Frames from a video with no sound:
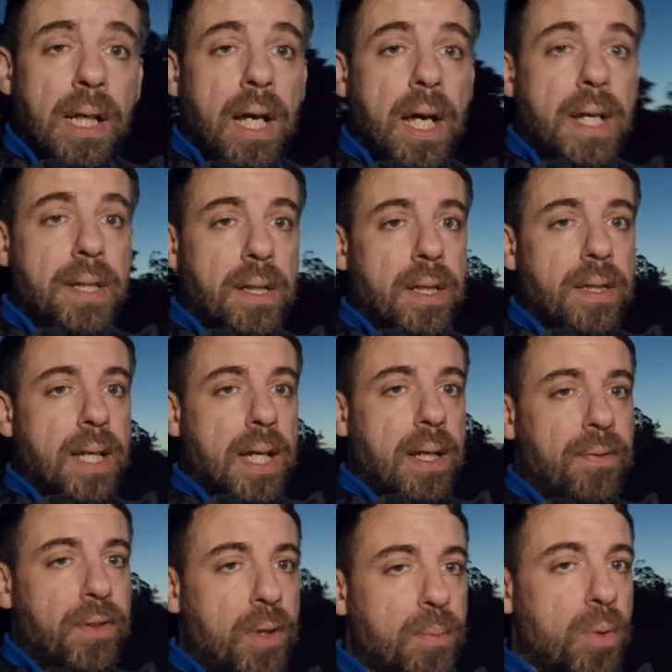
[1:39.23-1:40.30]
it's going to take
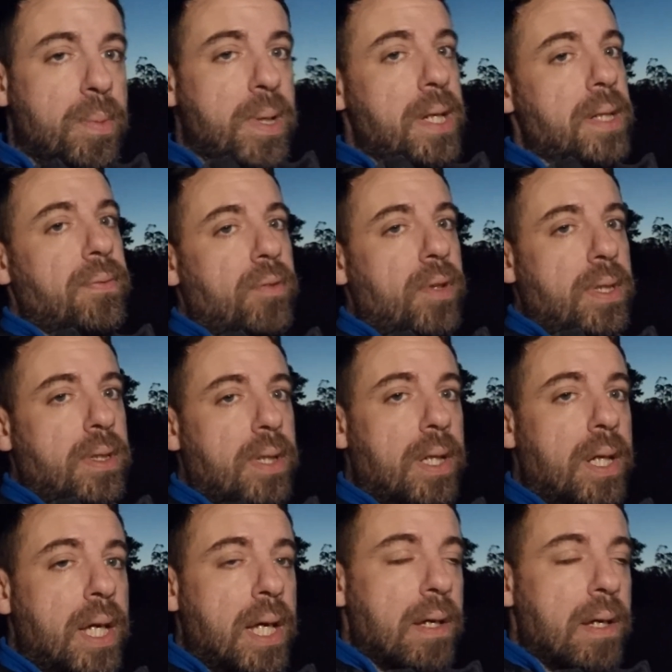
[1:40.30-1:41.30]
a few more minutes for it to